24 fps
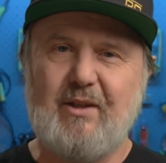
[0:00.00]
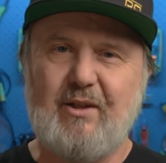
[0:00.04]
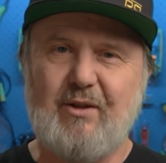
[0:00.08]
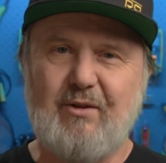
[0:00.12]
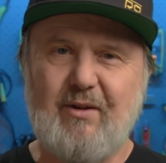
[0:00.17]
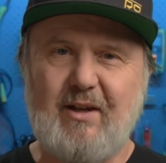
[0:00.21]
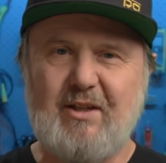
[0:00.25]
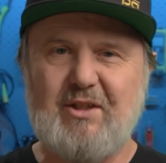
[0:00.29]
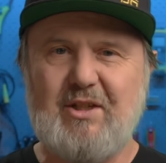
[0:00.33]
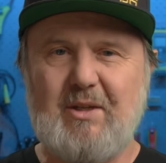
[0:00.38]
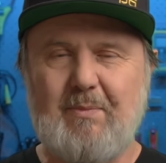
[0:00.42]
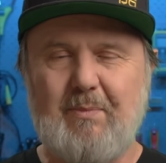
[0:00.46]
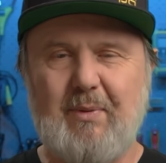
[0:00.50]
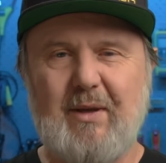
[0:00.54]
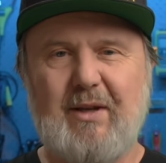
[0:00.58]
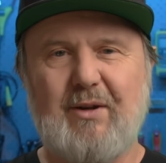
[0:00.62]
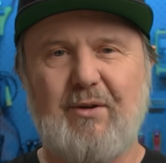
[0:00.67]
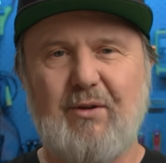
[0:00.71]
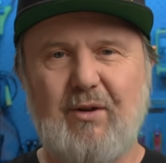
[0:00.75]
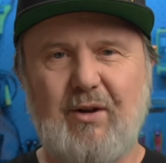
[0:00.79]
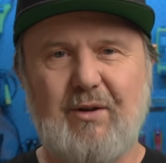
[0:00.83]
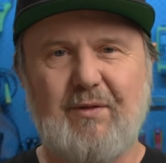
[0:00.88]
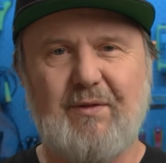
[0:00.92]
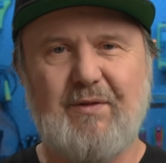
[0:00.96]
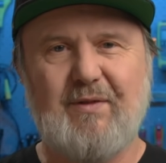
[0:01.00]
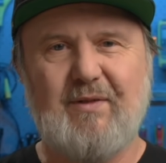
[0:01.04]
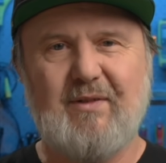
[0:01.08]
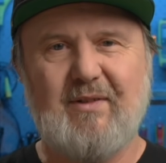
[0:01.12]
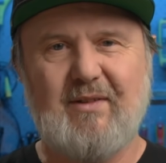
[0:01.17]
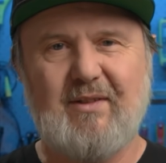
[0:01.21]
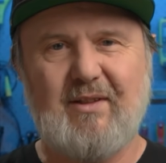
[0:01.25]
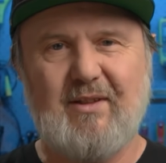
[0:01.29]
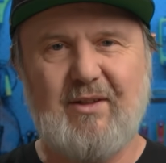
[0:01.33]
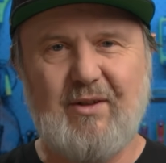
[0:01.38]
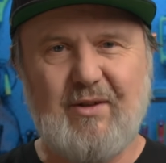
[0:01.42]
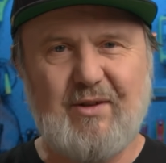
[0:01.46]
you're actually better off
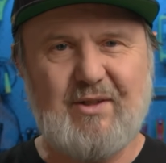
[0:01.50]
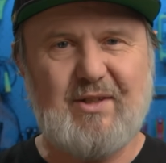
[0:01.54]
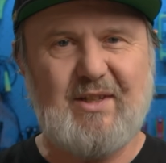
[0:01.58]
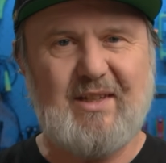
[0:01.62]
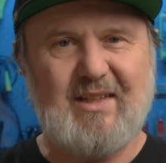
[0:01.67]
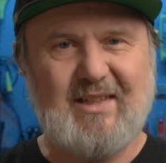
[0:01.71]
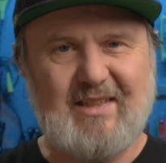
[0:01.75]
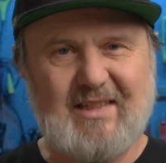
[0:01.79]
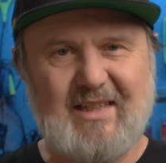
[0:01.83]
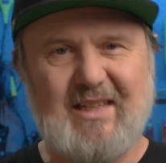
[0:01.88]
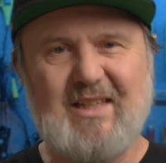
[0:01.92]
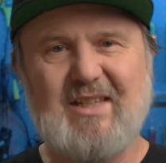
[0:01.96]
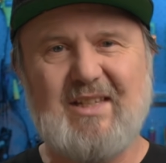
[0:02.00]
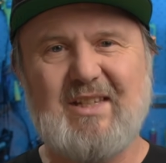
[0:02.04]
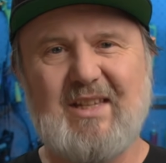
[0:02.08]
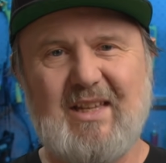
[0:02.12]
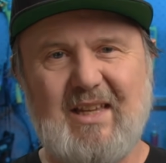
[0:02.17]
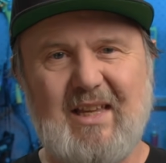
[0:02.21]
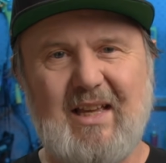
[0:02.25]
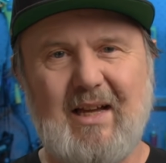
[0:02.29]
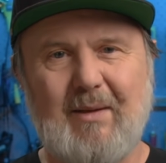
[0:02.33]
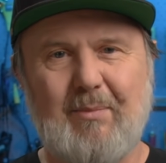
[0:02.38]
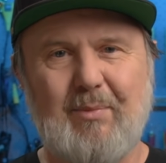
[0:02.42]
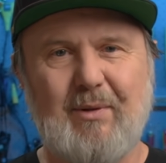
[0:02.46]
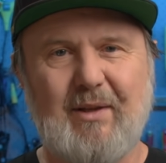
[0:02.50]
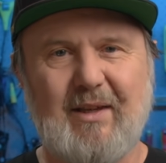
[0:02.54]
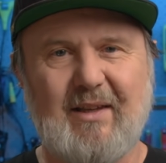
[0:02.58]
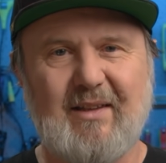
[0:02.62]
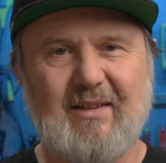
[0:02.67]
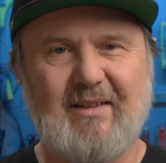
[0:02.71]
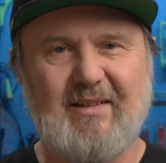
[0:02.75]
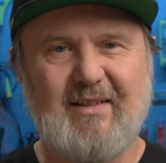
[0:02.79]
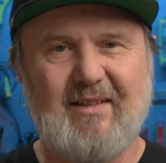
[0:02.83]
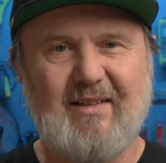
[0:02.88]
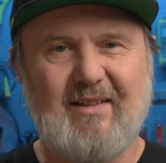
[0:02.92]
using DC coupling.